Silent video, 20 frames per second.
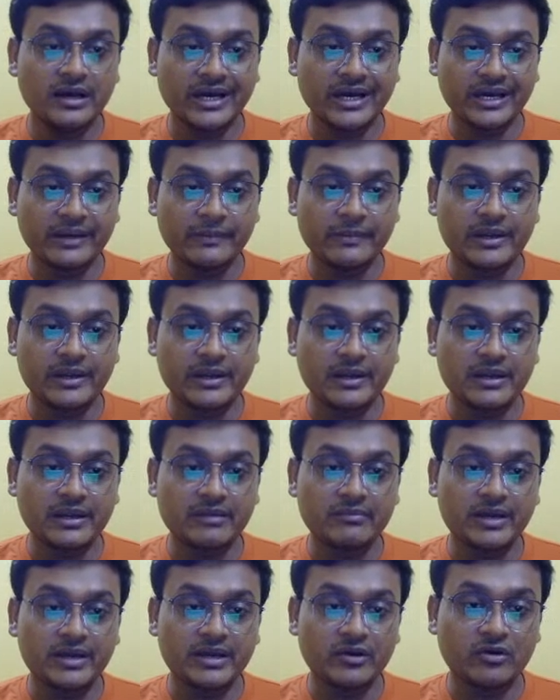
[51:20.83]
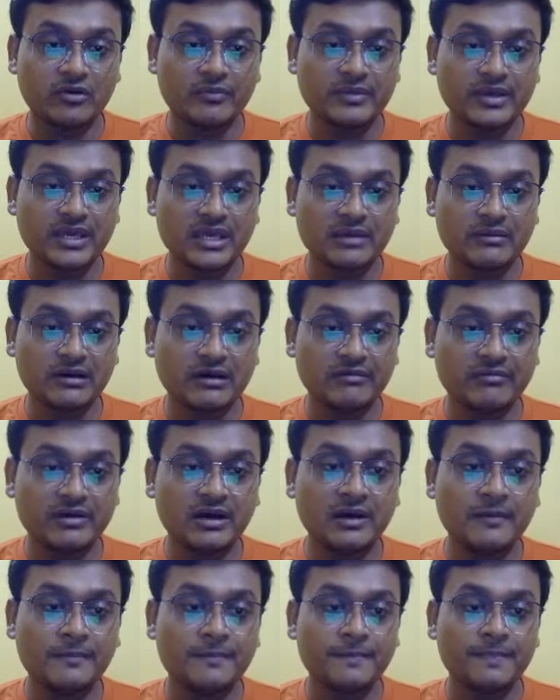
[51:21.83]
Hybridity by Omike
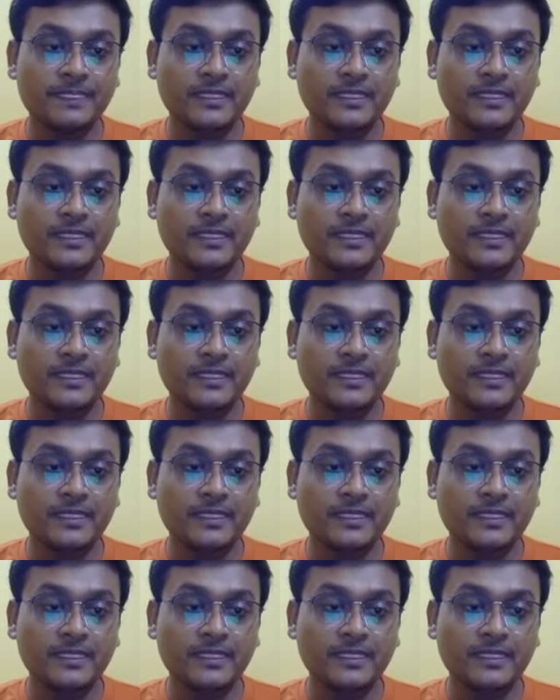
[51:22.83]
Bhaba.